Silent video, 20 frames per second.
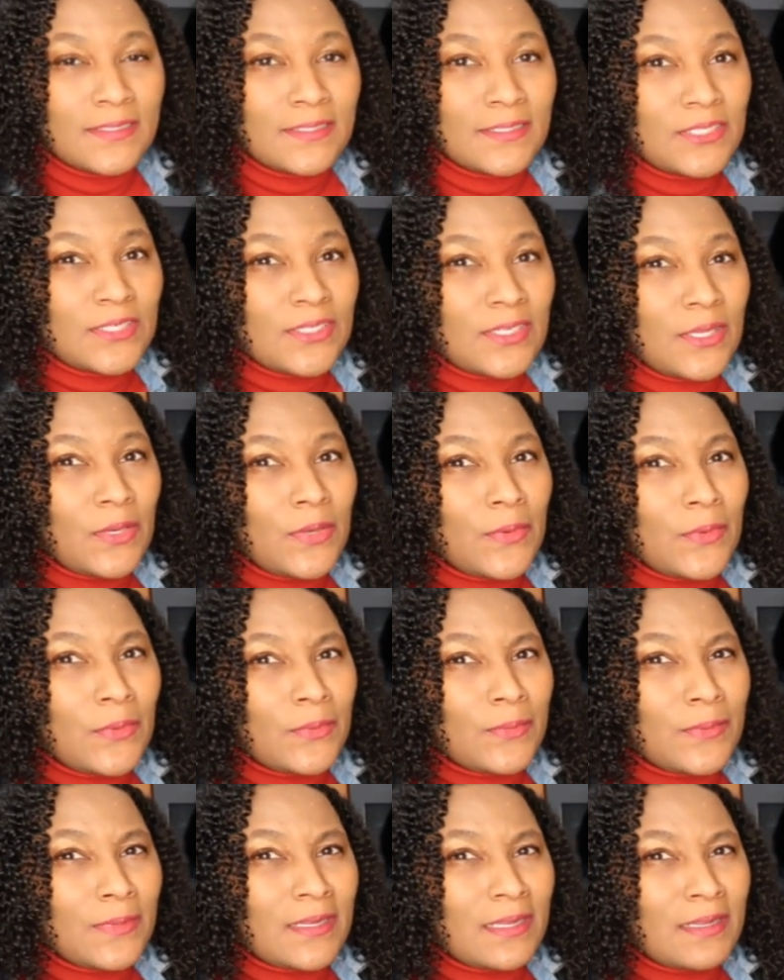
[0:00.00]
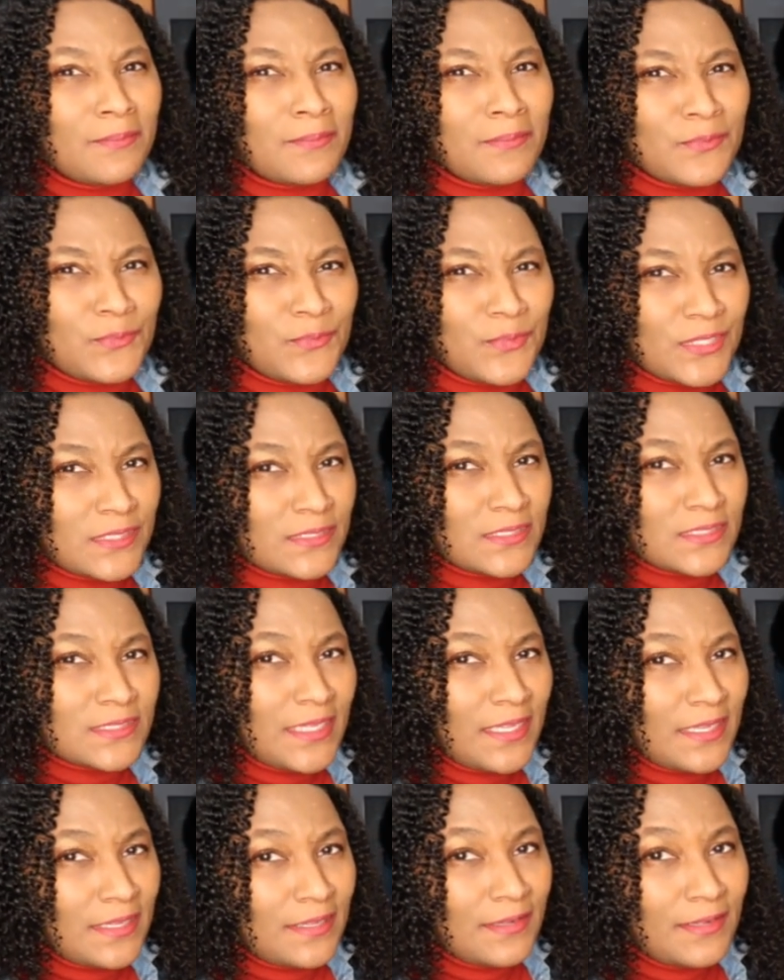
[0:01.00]
you know, we're going to
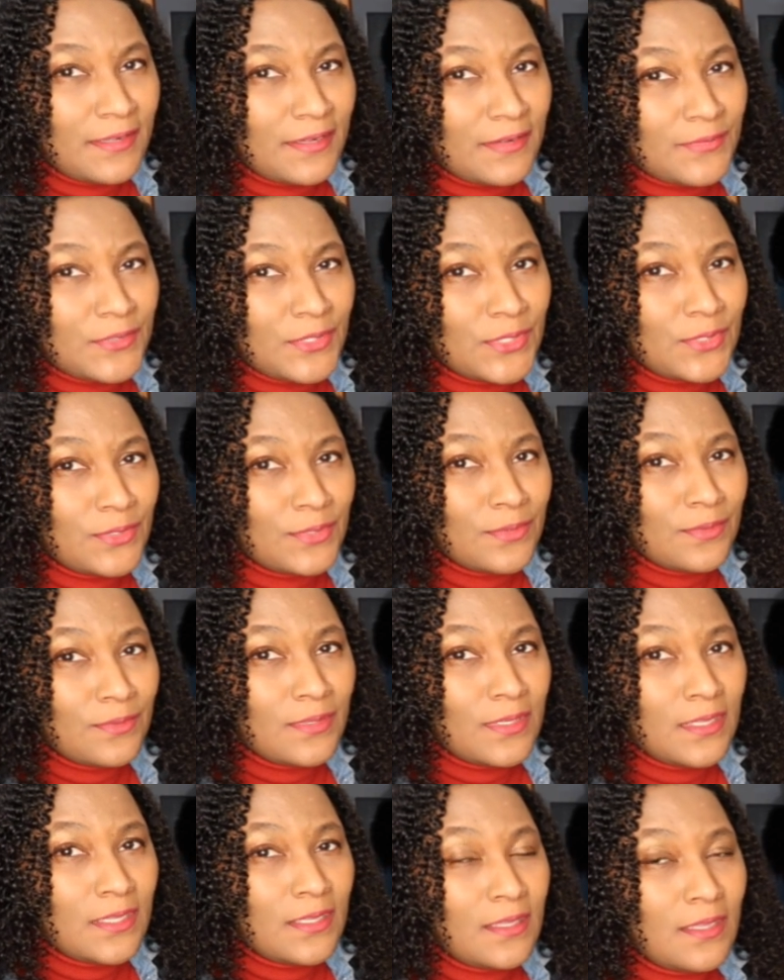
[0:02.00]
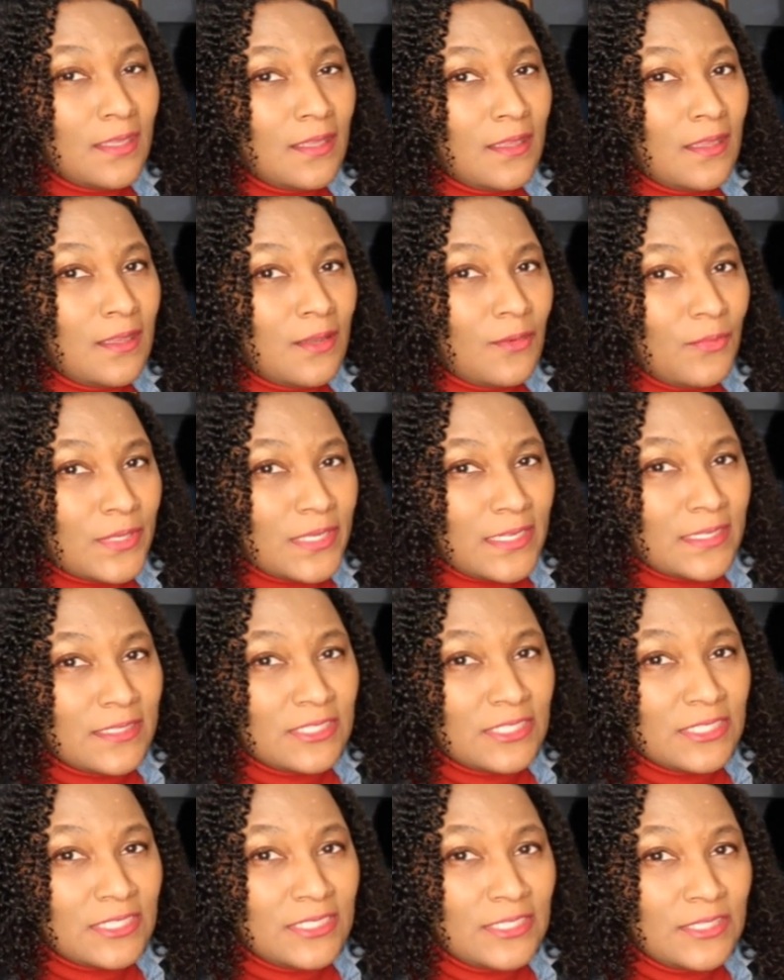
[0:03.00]
take care of you. What I
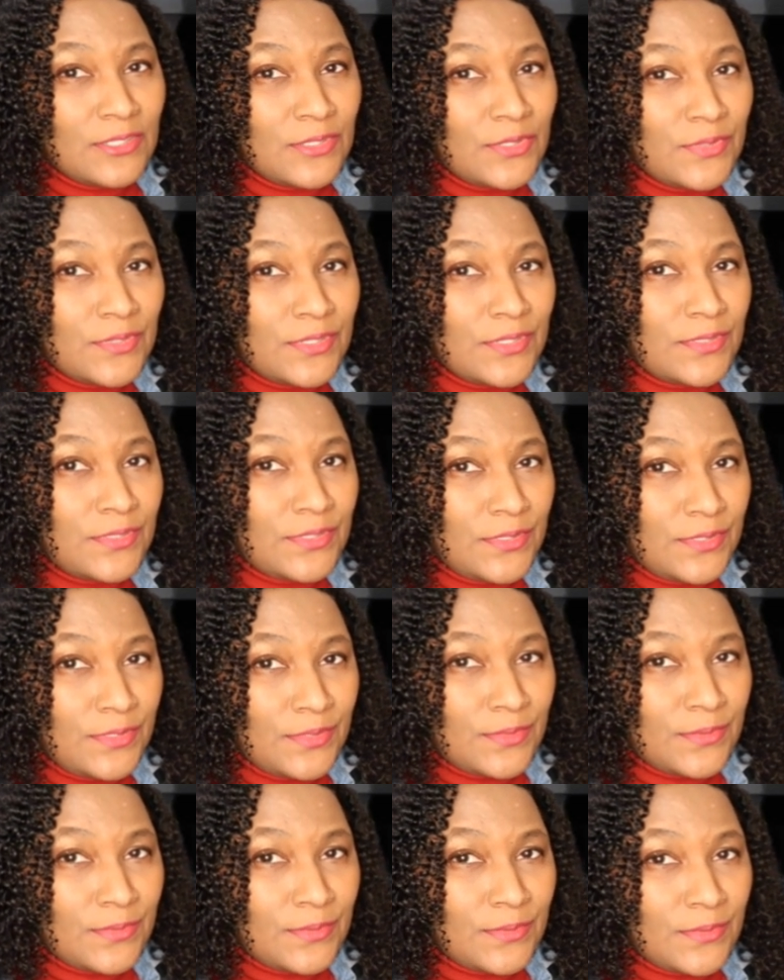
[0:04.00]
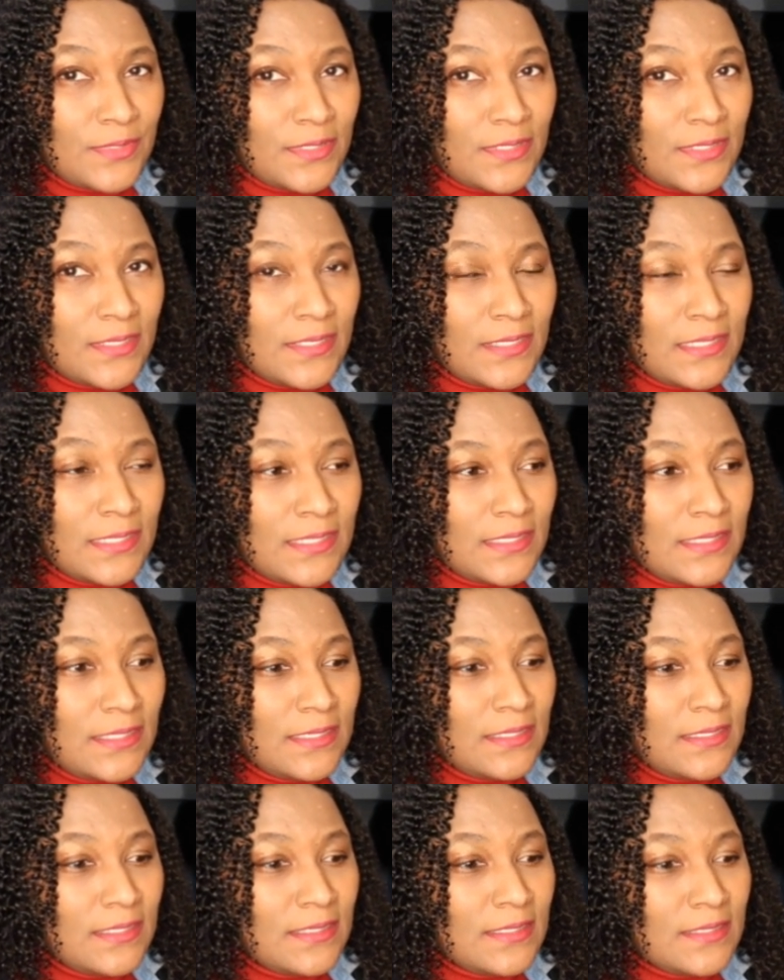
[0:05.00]
need you to do
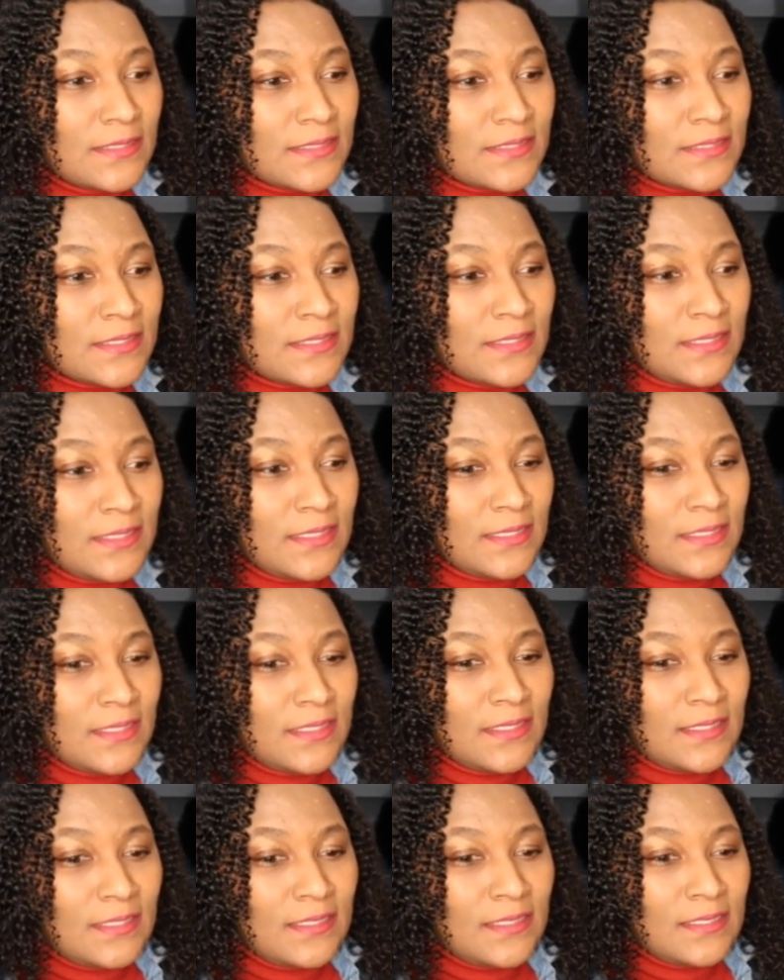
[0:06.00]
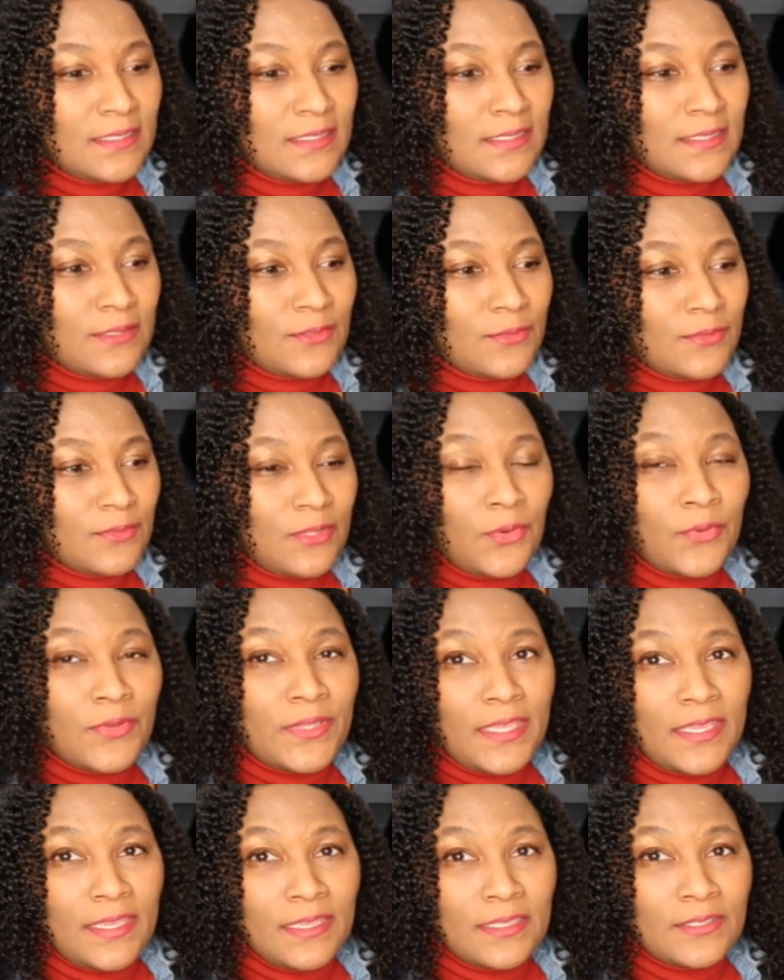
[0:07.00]
is
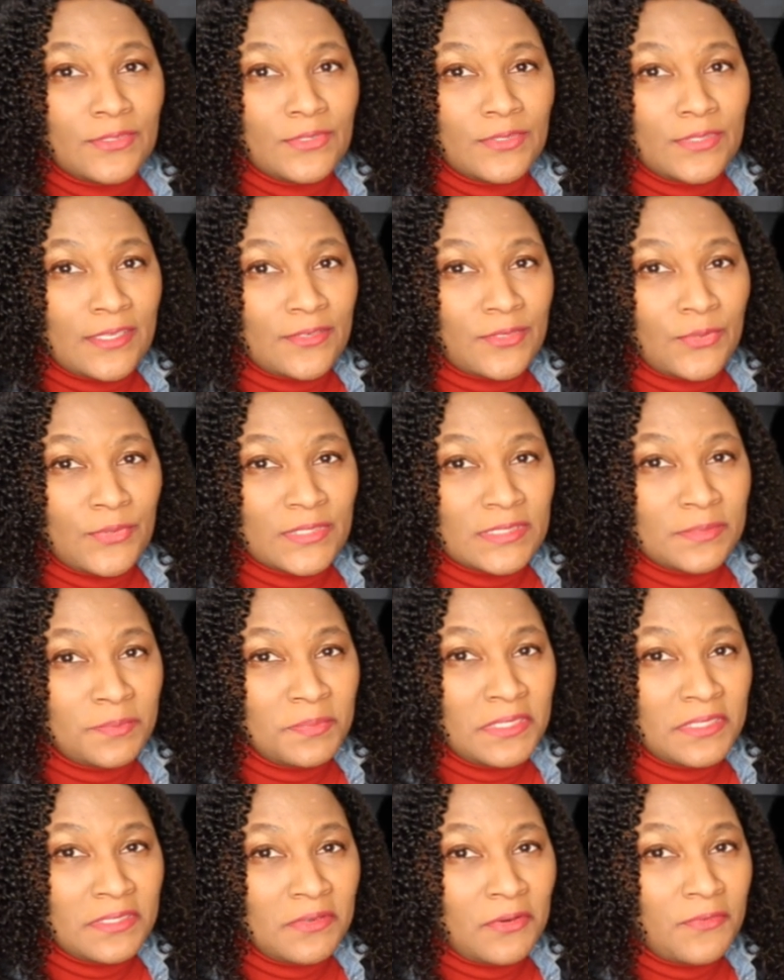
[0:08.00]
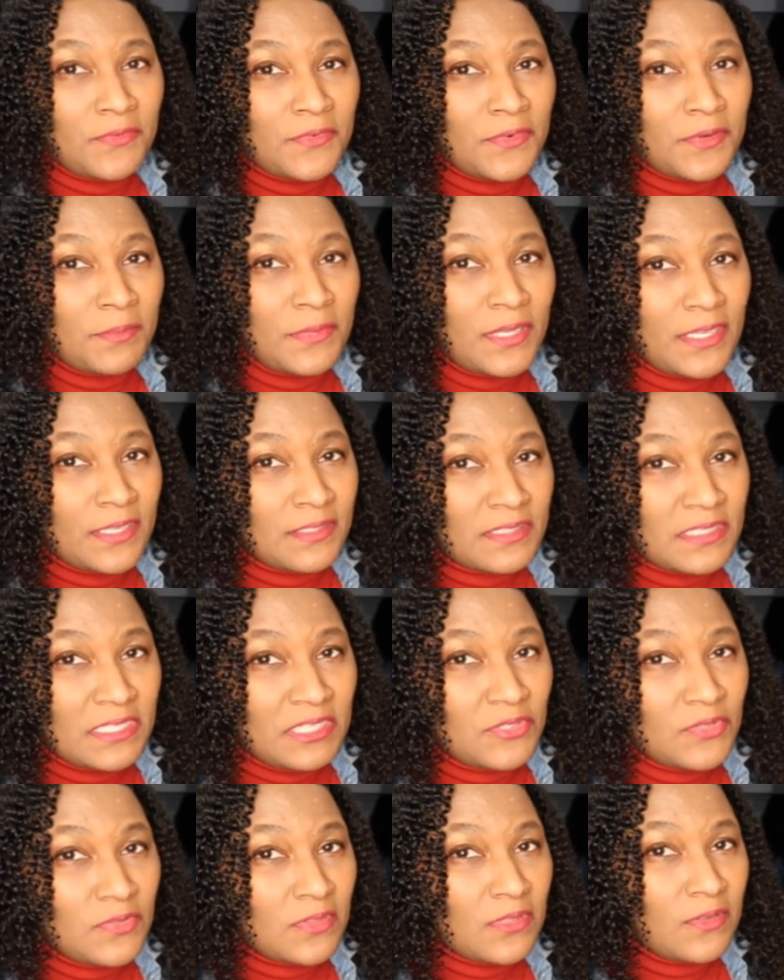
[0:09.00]
locate, I know it's been over a month,
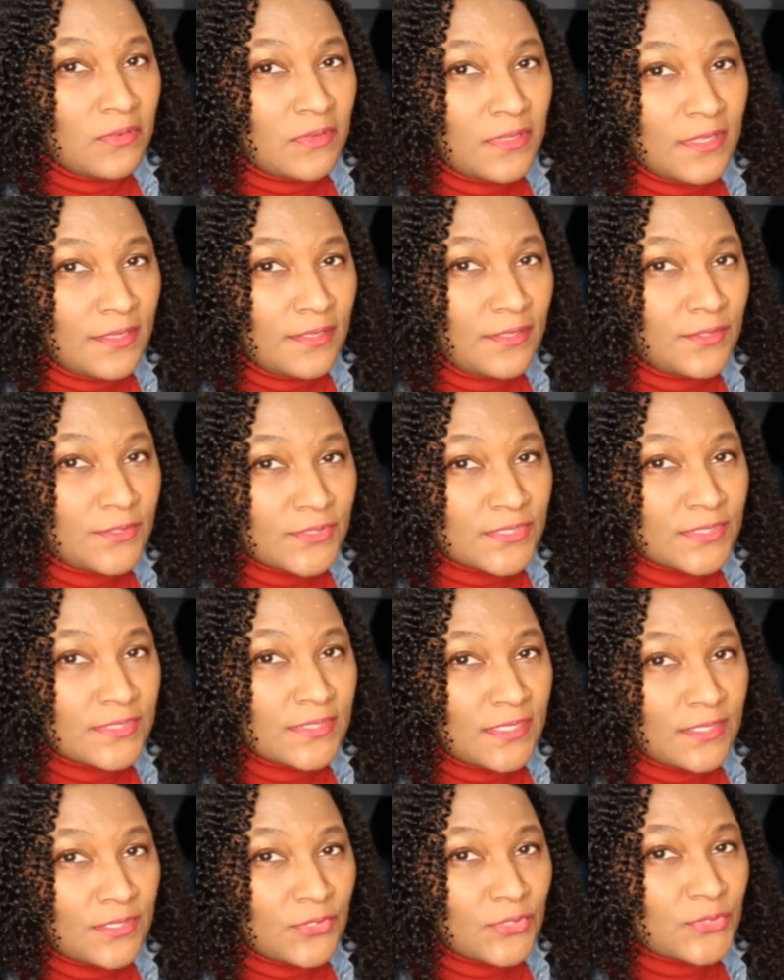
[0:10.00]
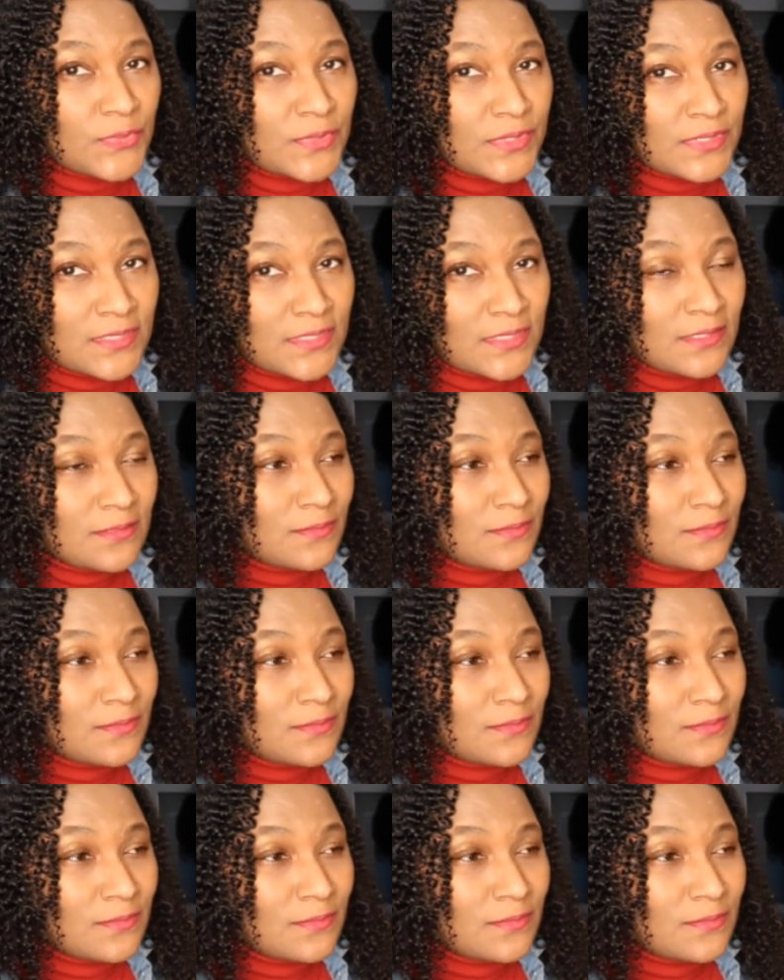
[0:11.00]
can you locate your sales receipt,